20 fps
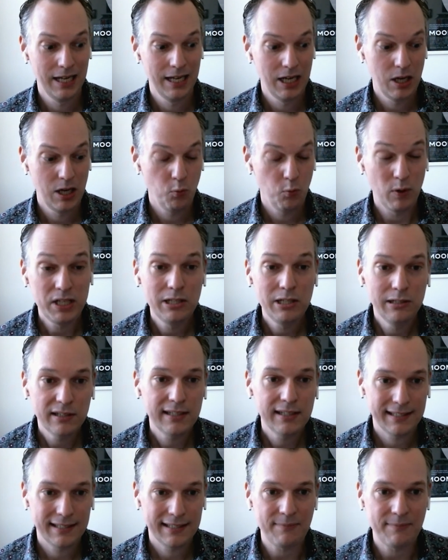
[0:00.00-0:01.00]
when you look at
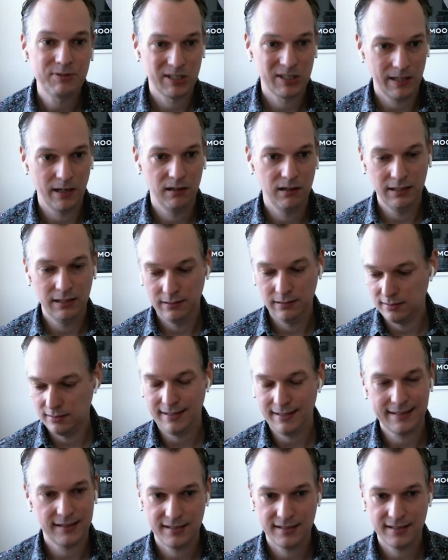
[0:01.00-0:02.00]
Lambda code, it looks like the
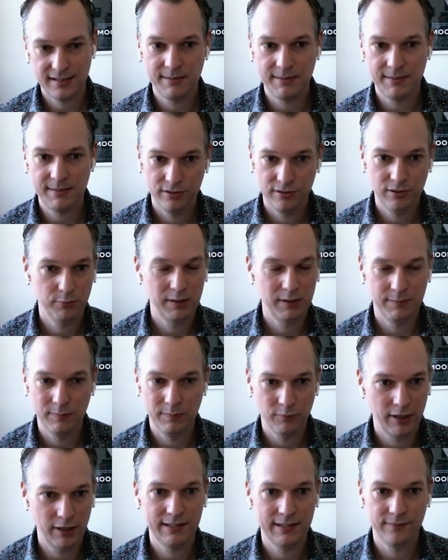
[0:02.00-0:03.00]
same code that we've been
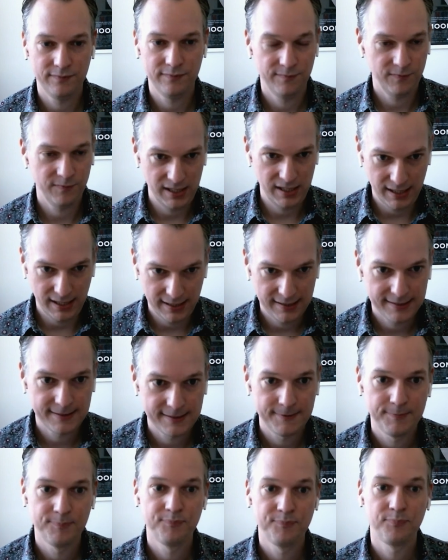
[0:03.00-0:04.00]
writing for years.
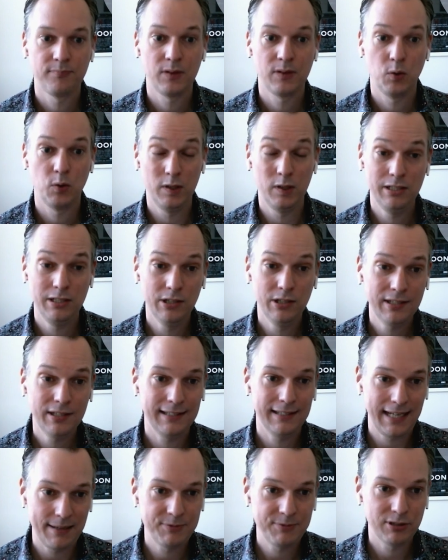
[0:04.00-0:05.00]
Right. When you look at
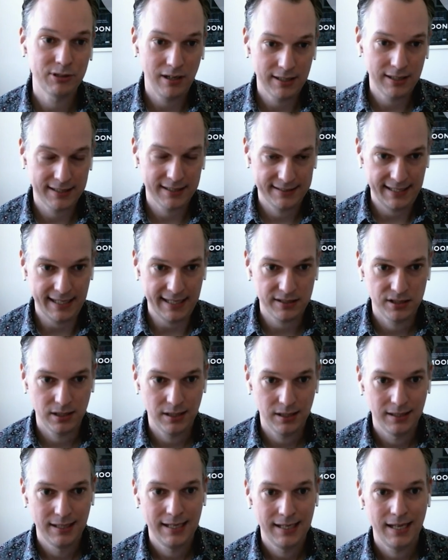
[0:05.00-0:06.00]
Lambda architecture,
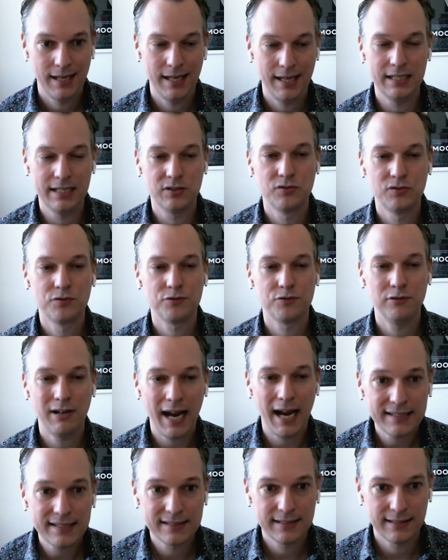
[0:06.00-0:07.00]
it's
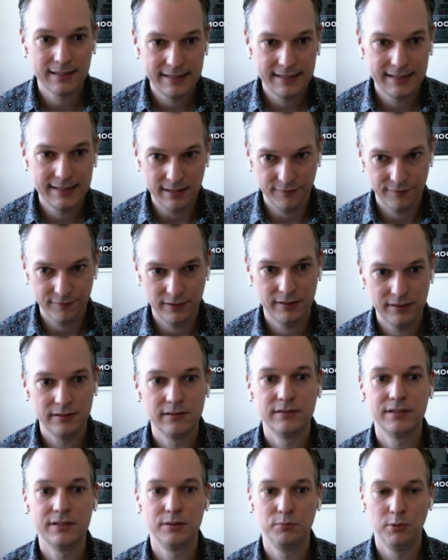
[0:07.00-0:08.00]
drastically different
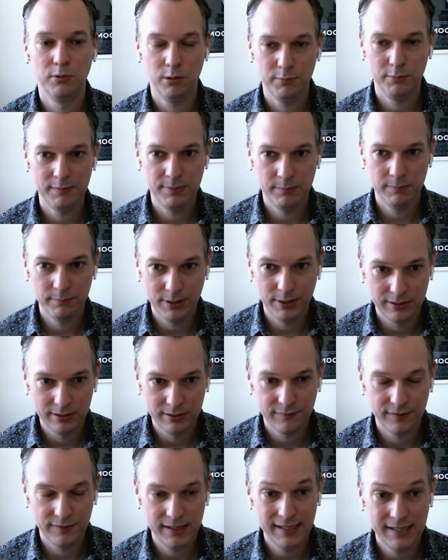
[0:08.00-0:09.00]
to what we've been building
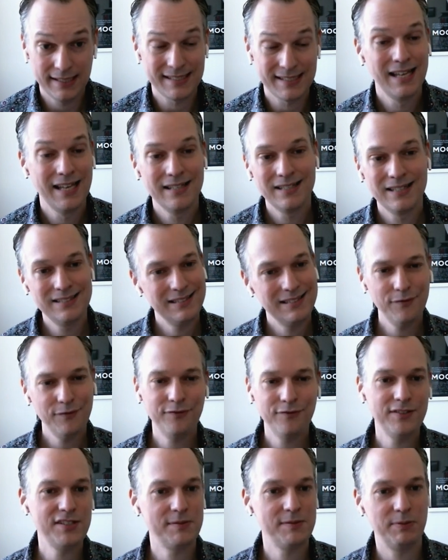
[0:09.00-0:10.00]
for years. The
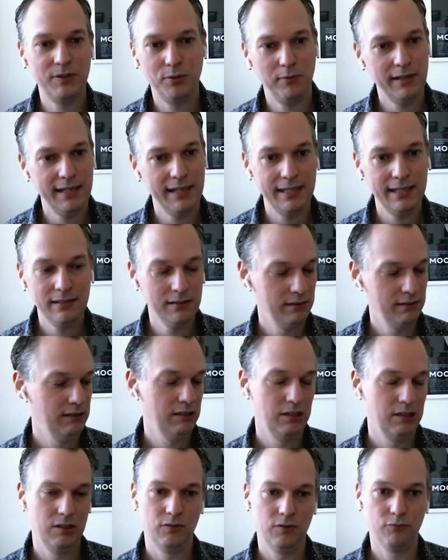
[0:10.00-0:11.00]
difference between
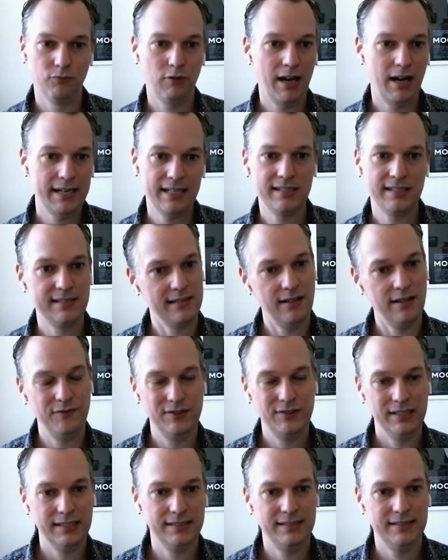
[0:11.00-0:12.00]
writing stuff in a
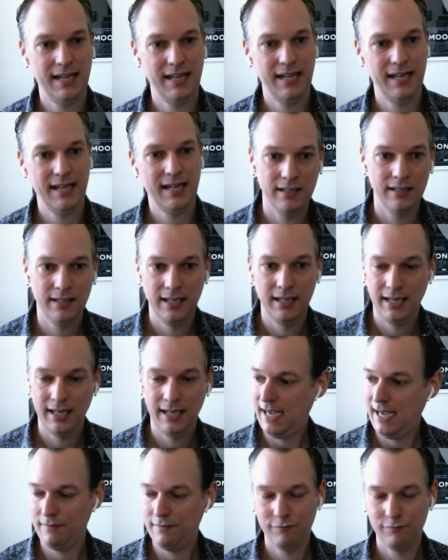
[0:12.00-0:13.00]
container
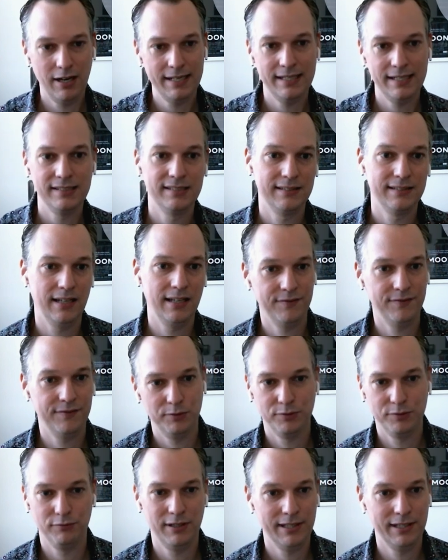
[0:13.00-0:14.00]
and writing stuff that was
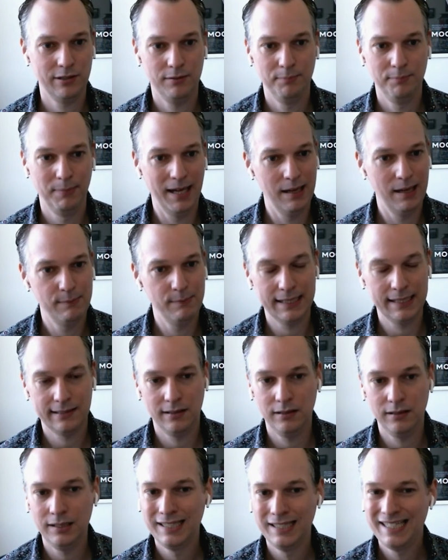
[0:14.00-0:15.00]
running on bare metal
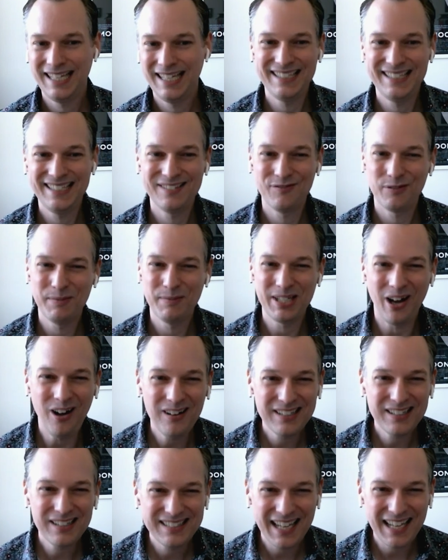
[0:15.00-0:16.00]
is, from an
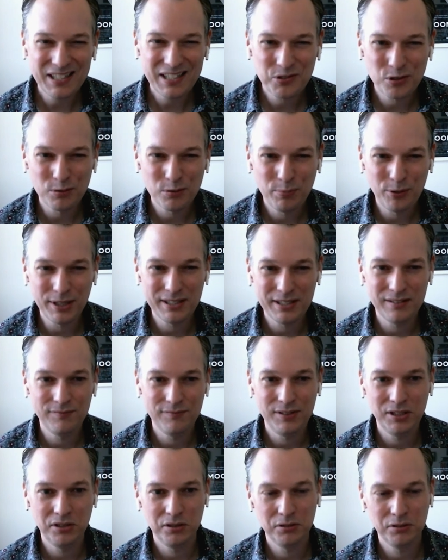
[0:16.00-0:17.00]
architectural point of
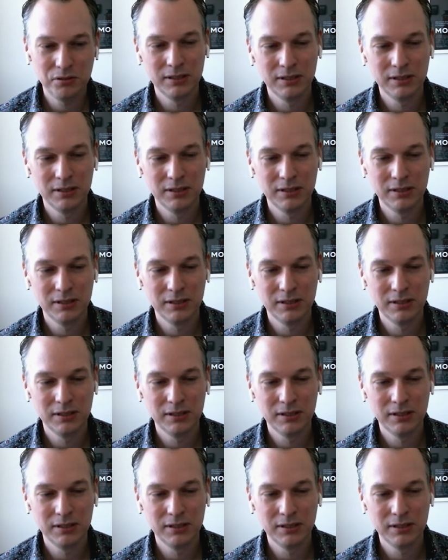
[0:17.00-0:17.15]
view,